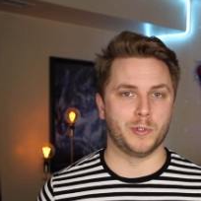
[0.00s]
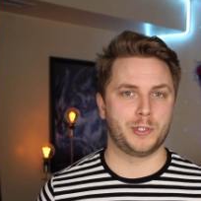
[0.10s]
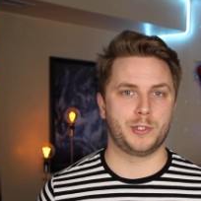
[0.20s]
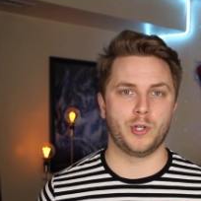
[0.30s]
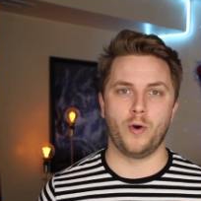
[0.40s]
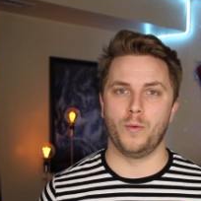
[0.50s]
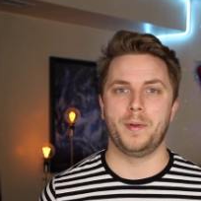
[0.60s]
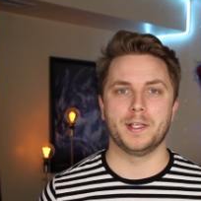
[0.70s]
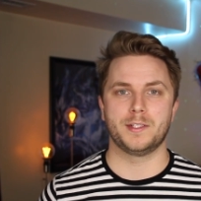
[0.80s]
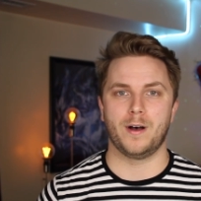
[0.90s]
was so
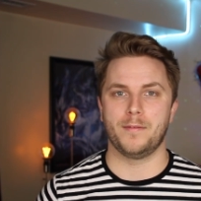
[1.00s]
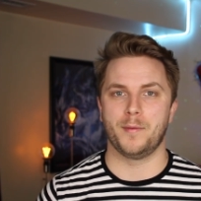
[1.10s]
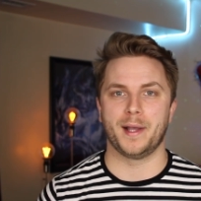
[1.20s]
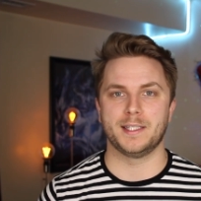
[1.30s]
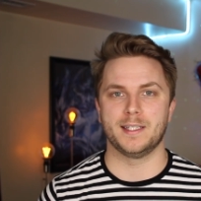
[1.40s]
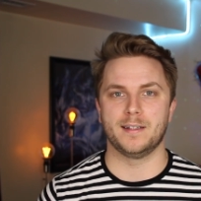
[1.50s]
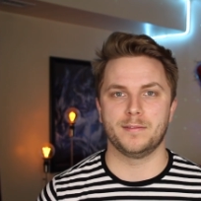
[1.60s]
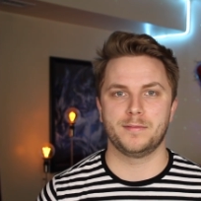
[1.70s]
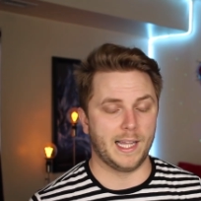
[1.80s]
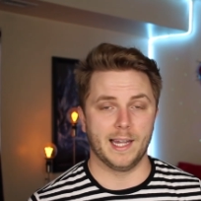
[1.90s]
pissed off at
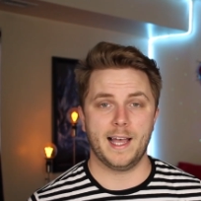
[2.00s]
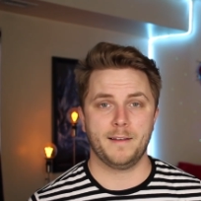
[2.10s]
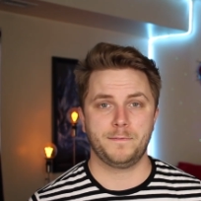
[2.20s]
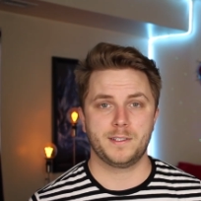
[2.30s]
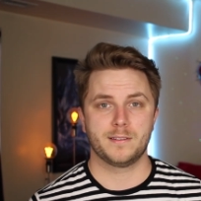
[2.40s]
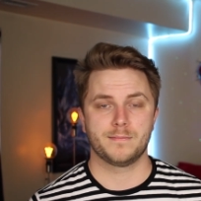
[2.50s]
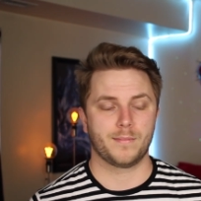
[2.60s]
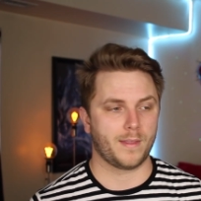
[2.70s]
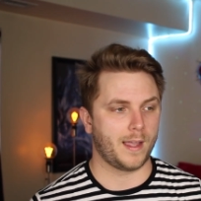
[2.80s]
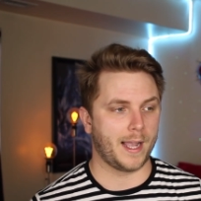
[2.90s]
myself. I left.
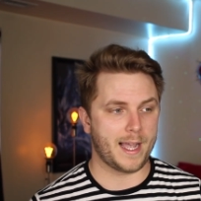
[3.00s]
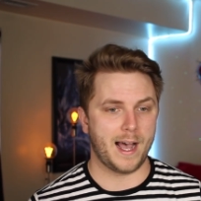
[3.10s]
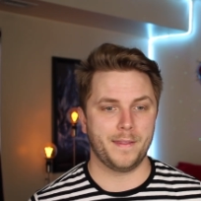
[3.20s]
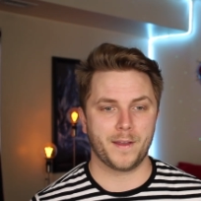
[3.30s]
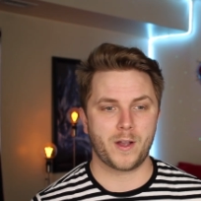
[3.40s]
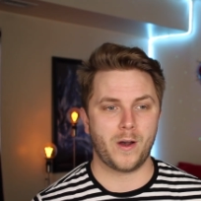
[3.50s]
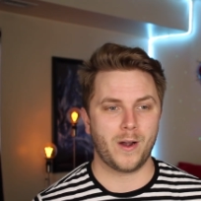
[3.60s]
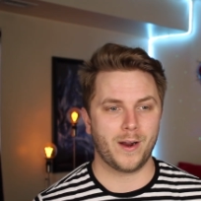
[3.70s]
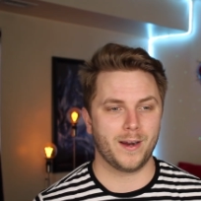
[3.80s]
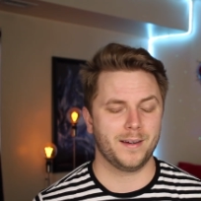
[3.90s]
I got in the
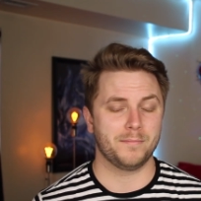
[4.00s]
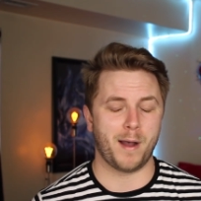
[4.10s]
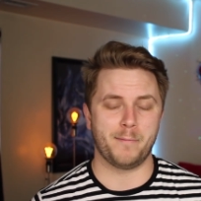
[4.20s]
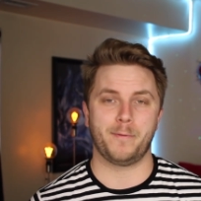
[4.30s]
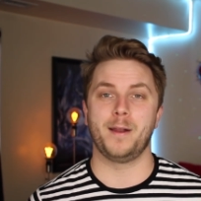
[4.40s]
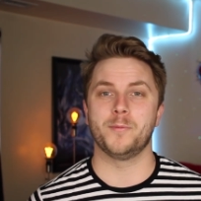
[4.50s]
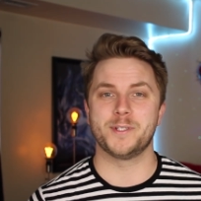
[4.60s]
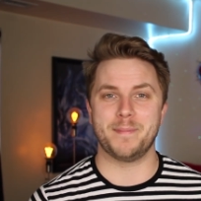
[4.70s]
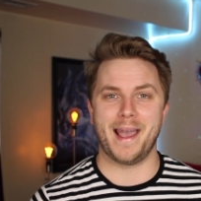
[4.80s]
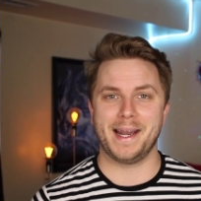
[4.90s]
car, my friend
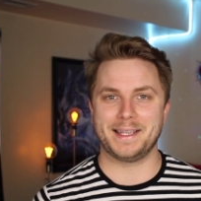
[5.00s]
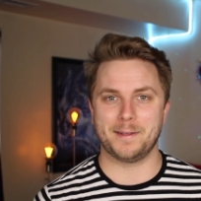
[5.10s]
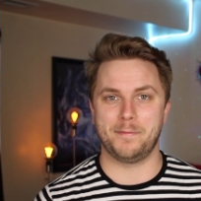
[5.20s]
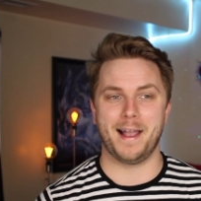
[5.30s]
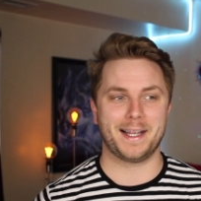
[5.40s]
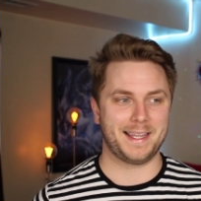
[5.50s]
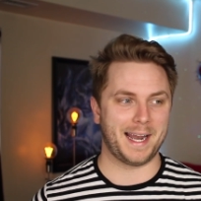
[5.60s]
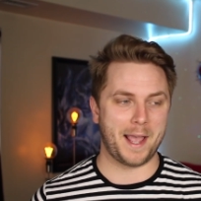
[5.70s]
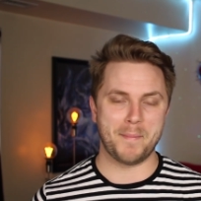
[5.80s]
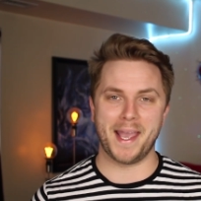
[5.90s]
was mad at the fact that
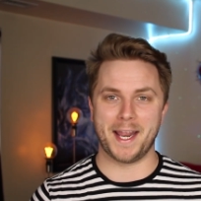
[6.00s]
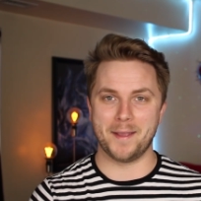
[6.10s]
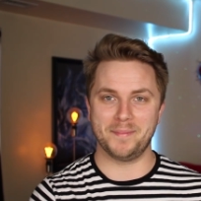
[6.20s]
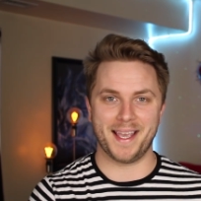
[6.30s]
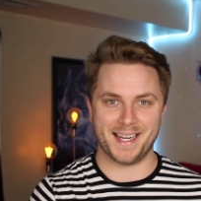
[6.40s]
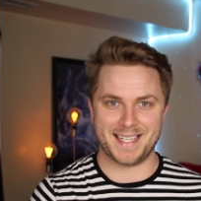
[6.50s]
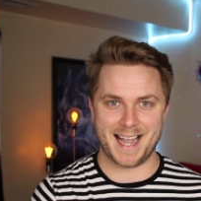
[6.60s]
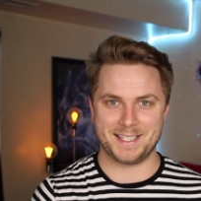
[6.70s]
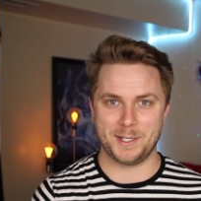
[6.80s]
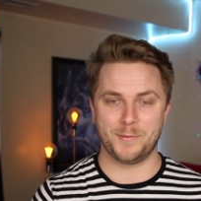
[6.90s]
I made him get a
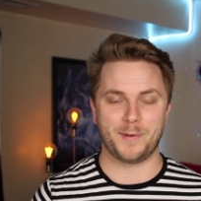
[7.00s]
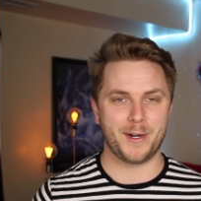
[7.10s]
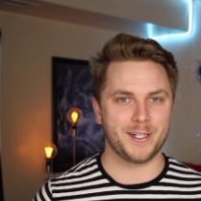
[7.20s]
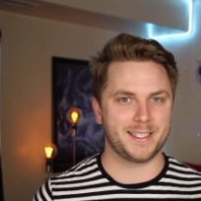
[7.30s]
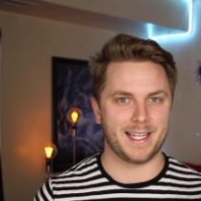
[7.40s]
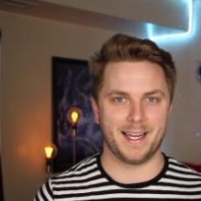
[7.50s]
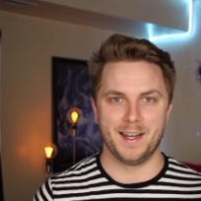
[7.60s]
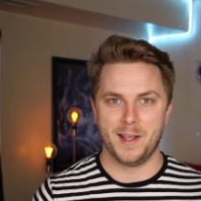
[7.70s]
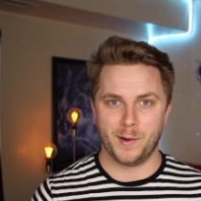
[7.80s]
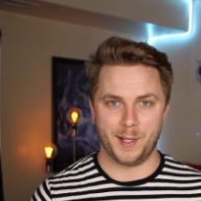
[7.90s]
tattoo first, and
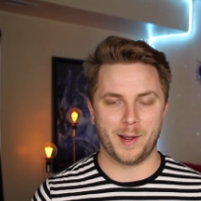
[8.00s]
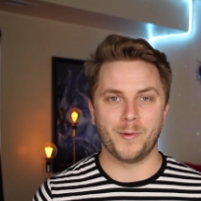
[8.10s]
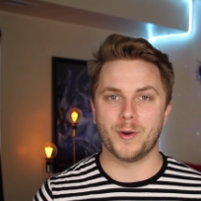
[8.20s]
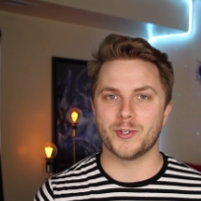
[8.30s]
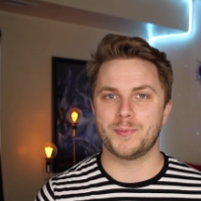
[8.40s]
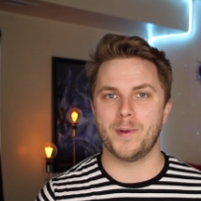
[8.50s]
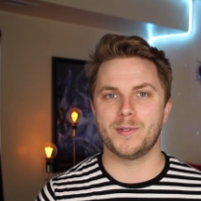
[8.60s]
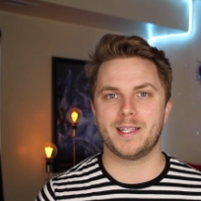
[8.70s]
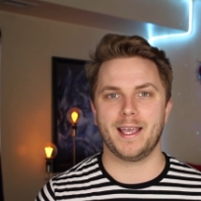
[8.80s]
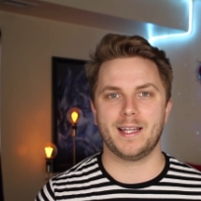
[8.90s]
you know, we were
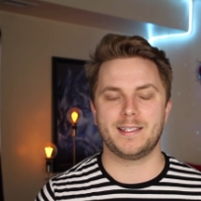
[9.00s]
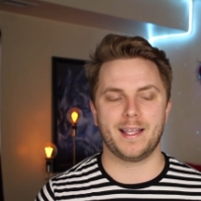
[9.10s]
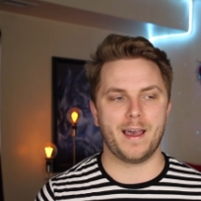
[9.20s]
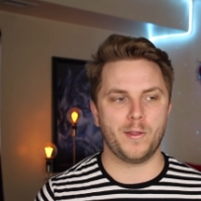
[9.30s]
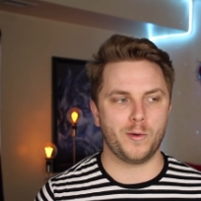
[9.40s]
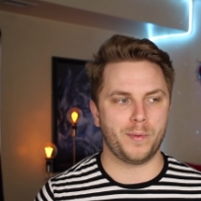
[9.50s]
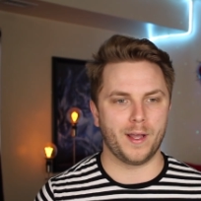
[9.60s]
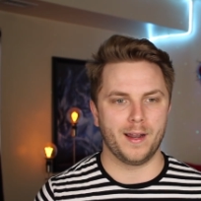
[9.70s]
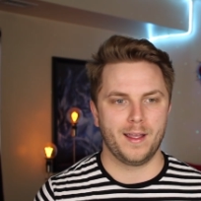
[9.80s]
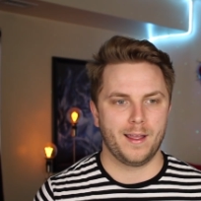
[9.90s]
supposed to get it together, but